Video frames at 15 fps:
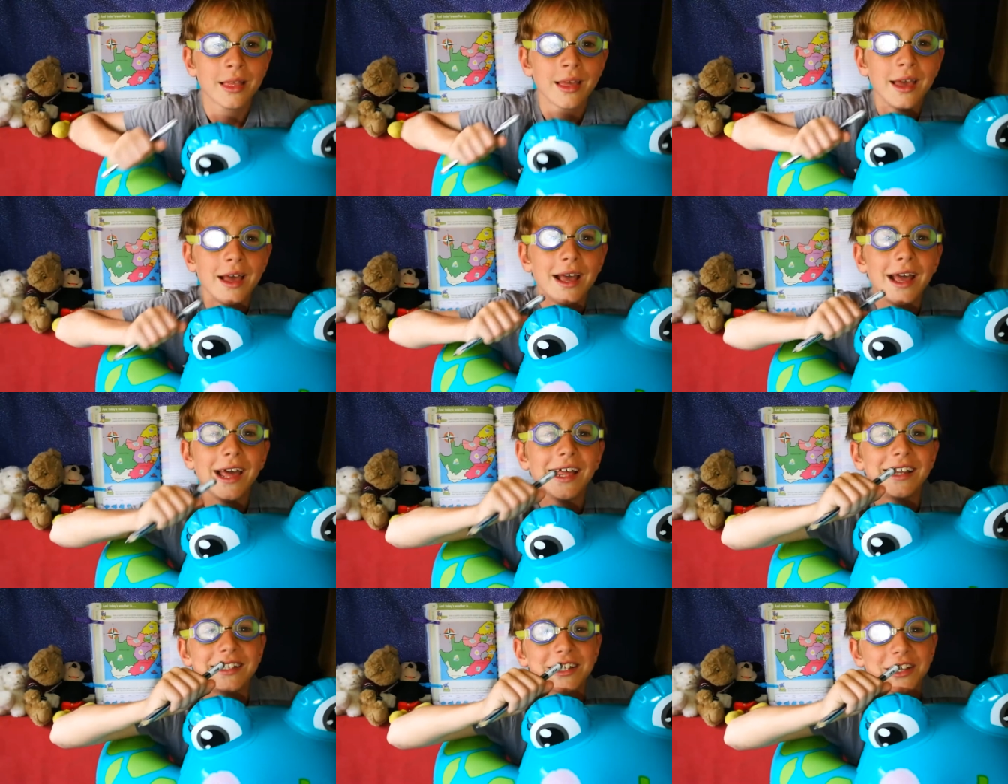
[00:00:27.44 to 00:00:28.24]
It is a
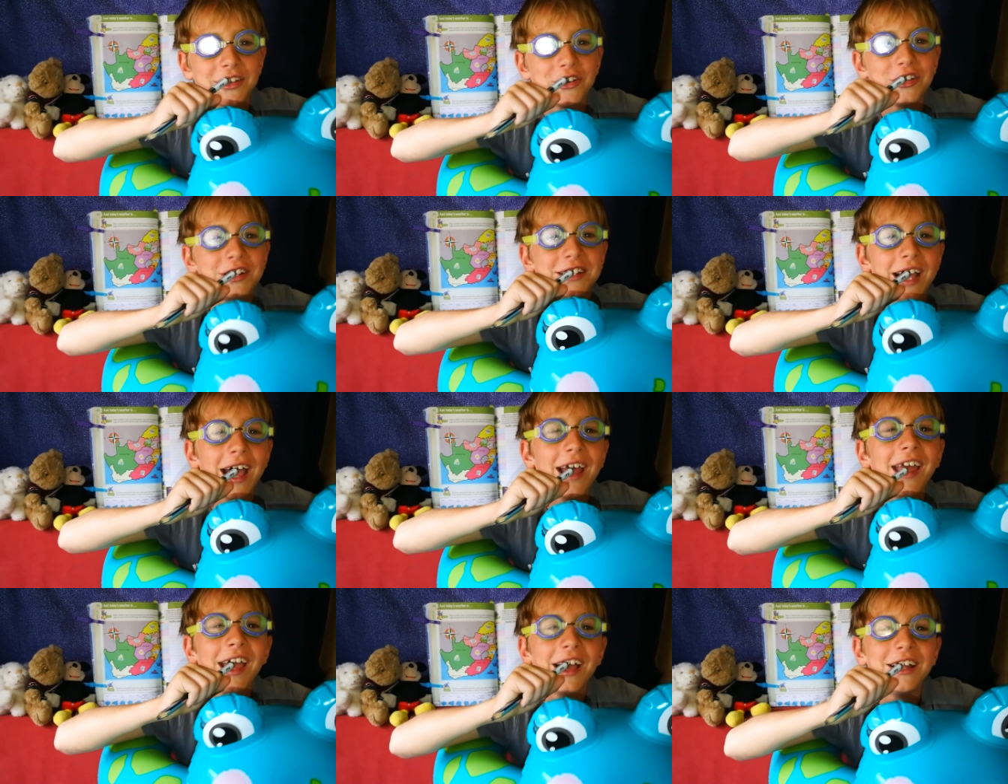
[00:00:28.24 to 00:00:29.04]
good day
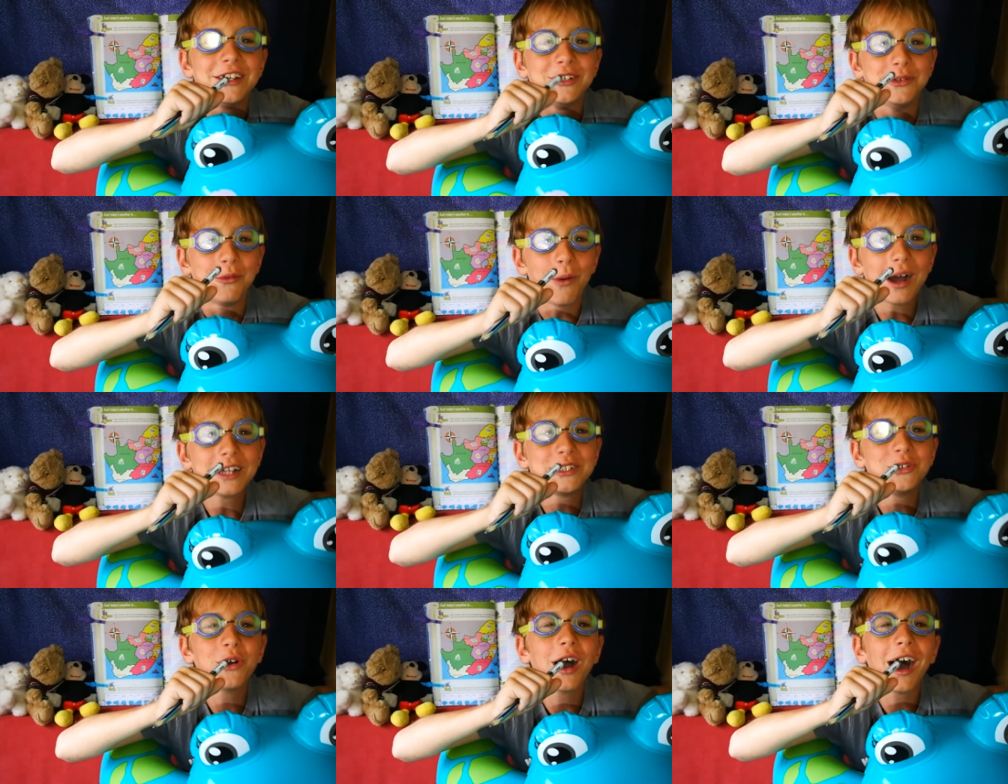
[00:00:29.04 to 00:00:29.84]
to wash your
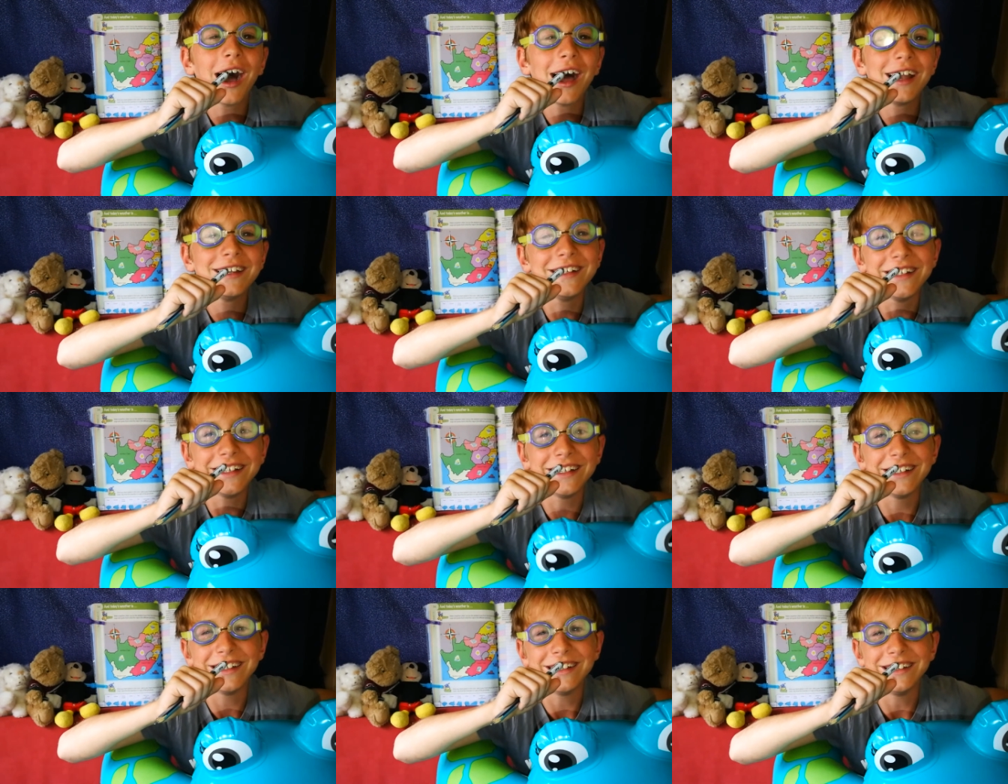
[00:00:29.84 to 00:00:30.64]

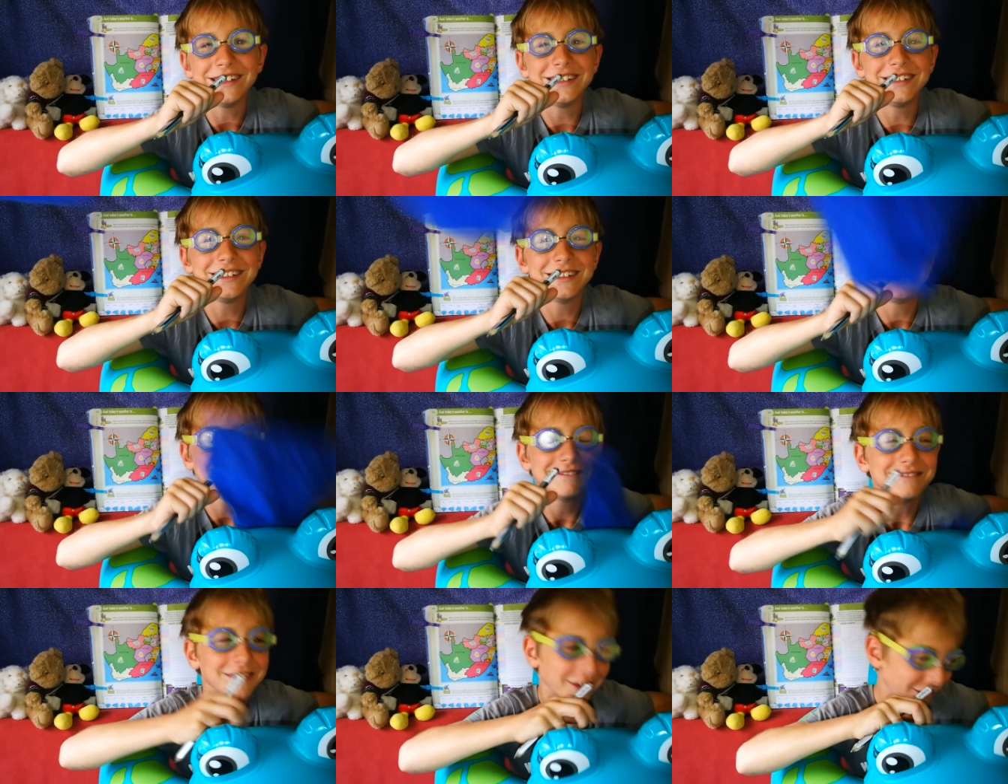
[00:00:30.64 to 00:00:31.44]
undies.
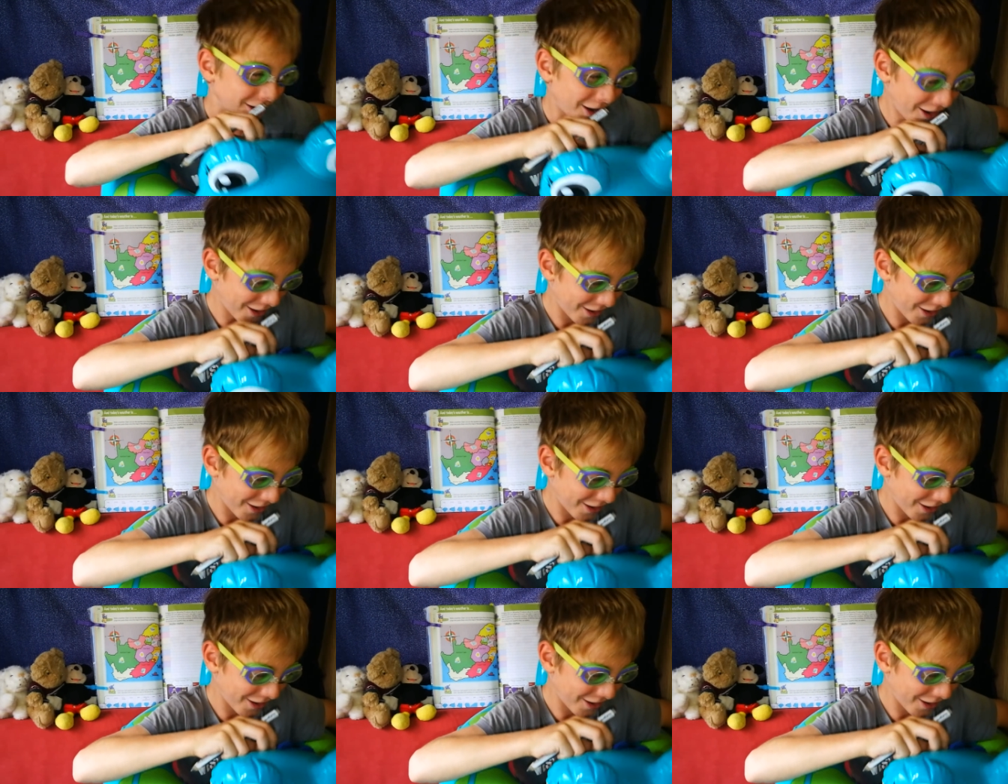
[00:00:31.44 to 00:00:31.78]
Oh.